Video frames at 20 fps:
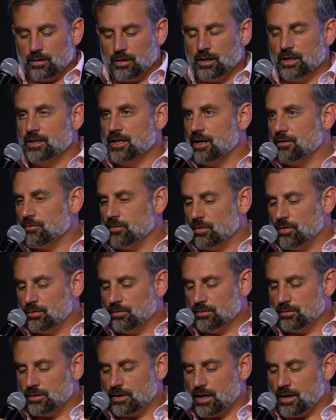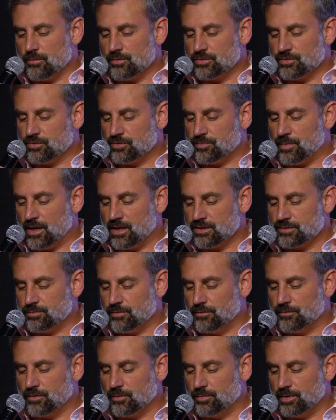In that role, I was
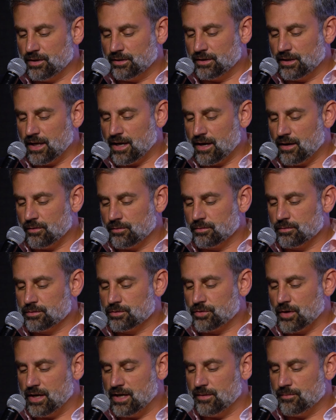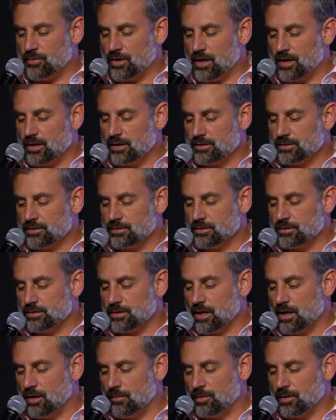responsible for building out trading products
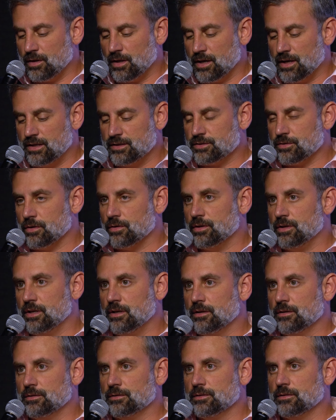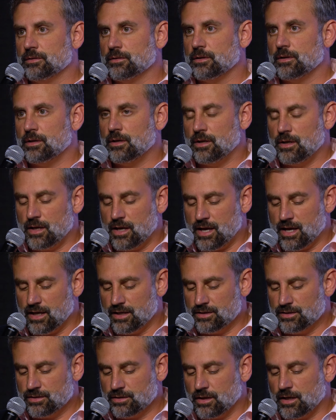to help clients earn yield,
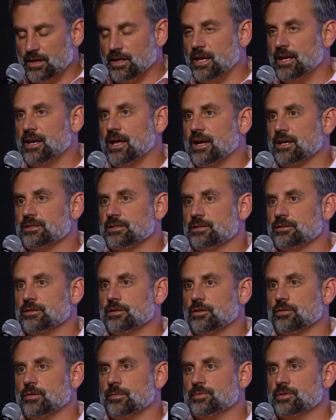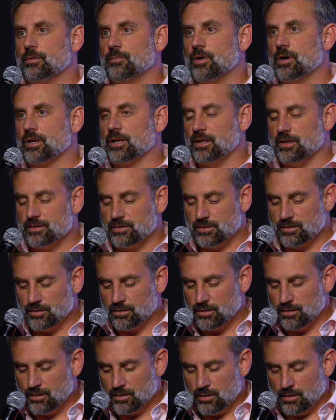hedge, and gain access to the crypto markets.
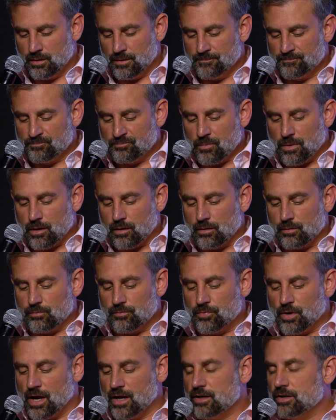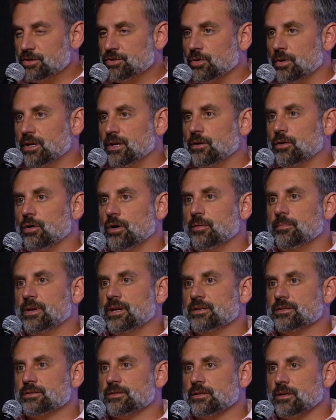Prior to joining
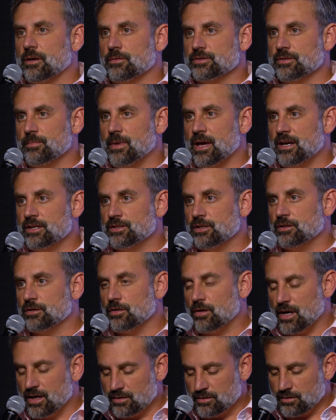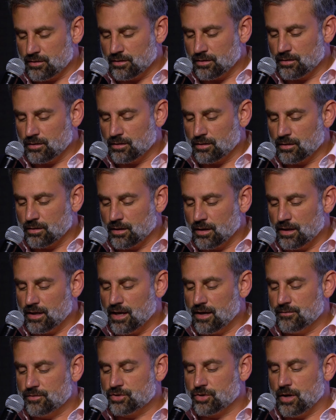Coinbase, I was a managing director and
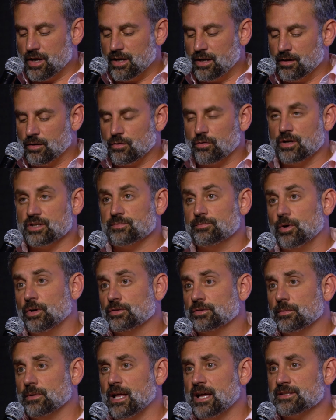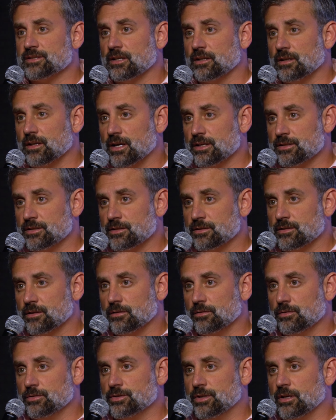head of trading across multiple asset classes,
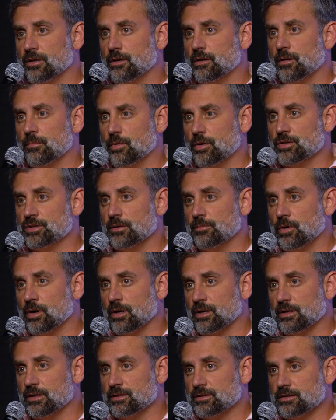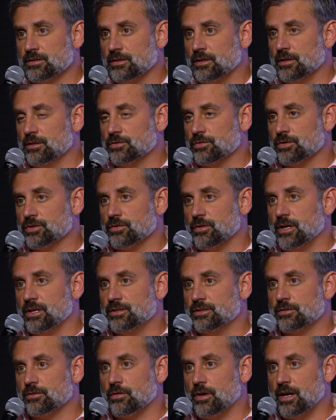including emerging markets, interest
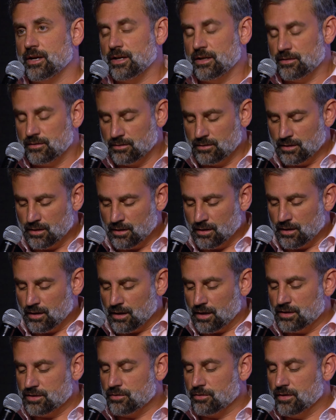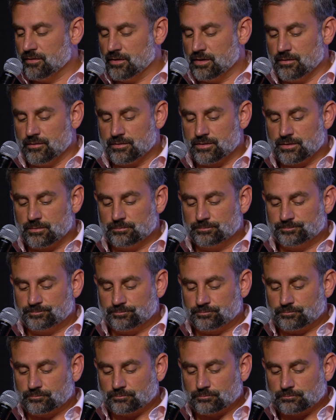rates, credit, and derivatives,
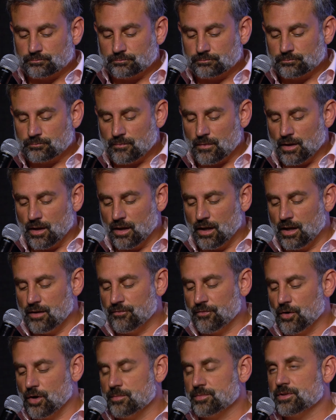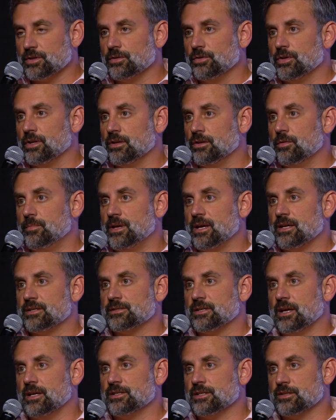at firms including
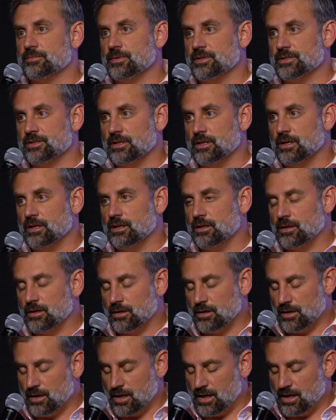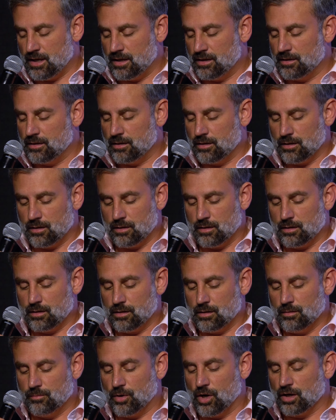UBS, HSBC, and
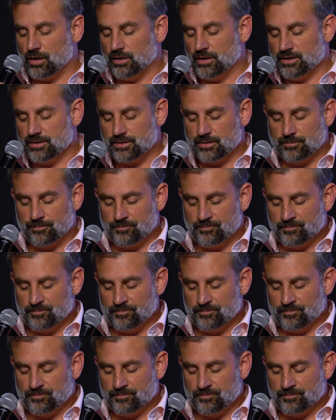Barclays.